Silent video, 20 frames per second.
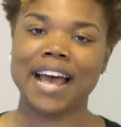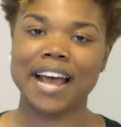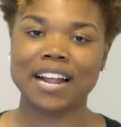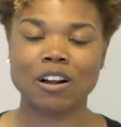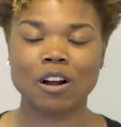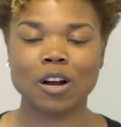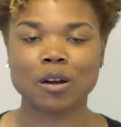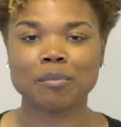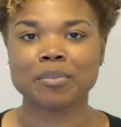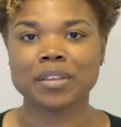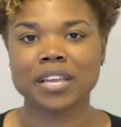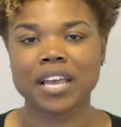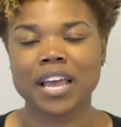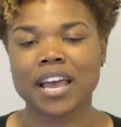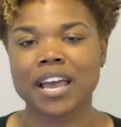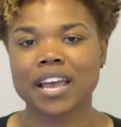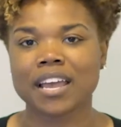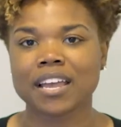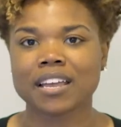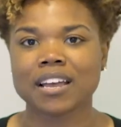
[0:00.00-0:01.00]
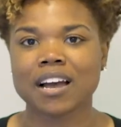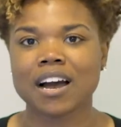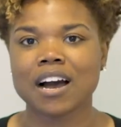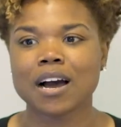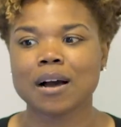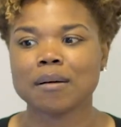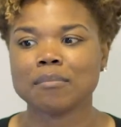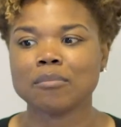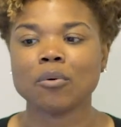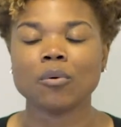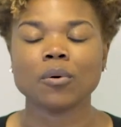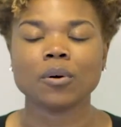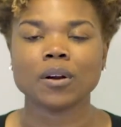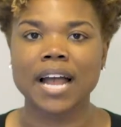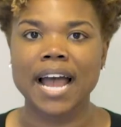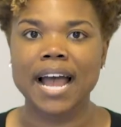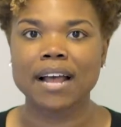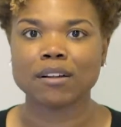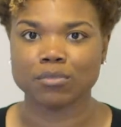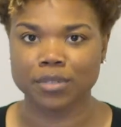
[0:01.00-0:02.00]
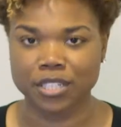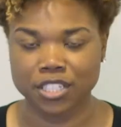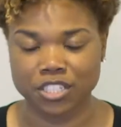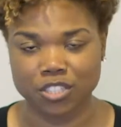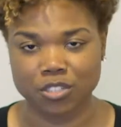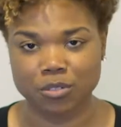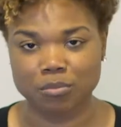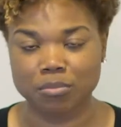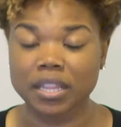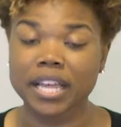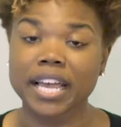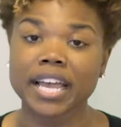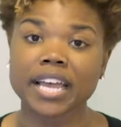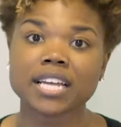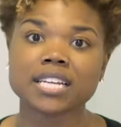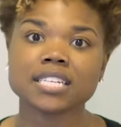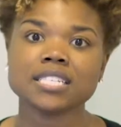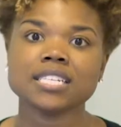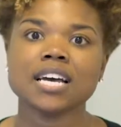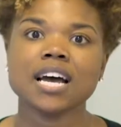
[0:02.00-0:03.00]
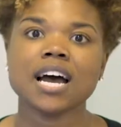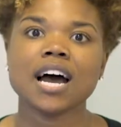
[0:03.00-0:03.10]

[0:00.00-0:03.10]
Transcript: at RPA or at Regional Plan,